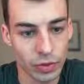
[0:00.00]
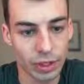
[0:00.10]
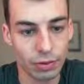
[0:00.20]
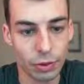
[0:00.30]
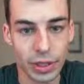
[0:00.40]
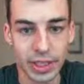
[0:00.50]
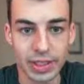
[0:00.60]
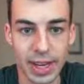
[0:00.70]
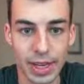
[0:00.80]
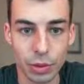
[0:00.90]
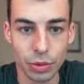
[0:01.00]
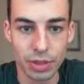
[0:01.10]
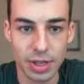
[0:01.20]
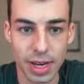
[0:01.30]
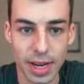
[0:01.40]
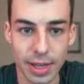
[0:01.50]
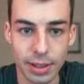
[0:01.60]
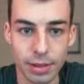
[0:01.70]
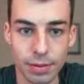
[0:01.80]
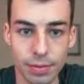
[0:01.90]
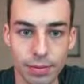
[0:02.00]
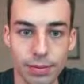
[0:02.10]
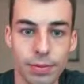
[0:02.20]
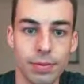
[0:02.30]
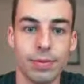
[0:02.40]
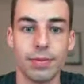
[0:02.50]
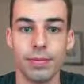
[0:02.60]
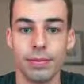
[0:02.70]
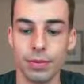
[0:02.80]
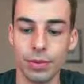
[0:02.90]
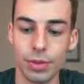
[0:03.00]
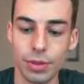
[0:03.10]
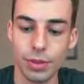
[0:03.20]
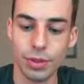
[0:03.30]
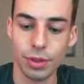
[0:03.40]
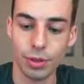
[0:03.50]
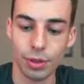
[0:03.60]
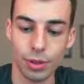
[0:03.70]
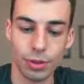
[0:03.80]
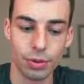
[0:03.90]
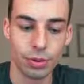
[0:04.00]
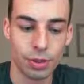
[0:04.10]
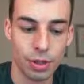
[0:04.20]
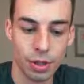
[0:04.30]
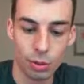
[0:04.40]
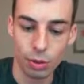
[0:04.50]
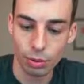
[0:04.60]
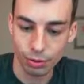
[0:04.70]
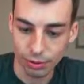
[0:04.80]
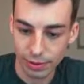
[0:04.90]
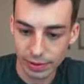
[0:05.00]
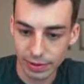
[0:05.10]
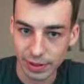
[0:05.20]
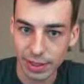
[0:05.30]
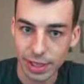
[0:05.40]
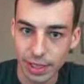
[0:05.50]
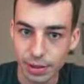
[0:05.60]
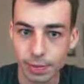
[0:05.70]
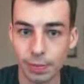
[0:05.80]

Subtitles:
For index I equals 9, 0, 4, 5, 6, 7, 8, 9.